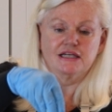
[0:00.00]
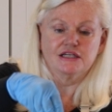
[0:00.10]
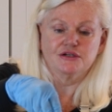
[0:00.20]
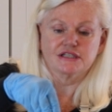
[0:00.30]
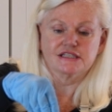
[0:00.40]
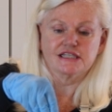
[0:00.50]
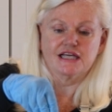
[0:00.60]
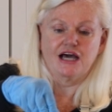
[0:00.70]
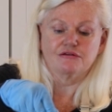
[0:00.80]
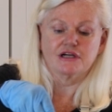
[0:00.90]
And you can see
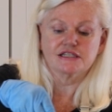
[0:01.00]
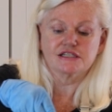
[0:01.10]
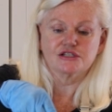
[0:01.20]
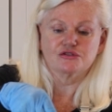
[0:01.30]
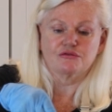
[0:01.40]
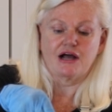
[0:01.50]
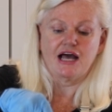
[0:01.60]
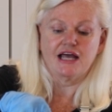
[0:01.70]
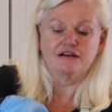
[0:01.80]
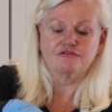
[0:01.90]
how nice and
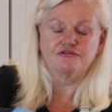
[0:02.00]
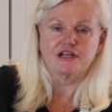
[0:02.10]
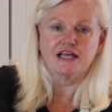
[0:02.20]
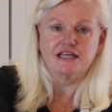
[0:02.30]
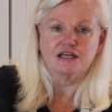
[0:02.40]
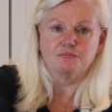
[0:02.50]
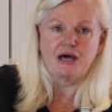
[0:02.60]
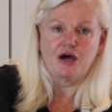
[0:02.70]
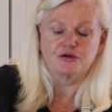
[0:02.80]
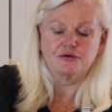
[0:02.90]
dry and flaky and
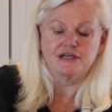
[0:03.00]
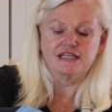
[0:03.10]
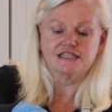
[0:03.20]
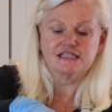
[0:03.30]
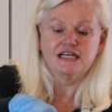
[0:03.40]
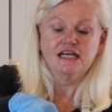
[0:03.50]
powdery it is.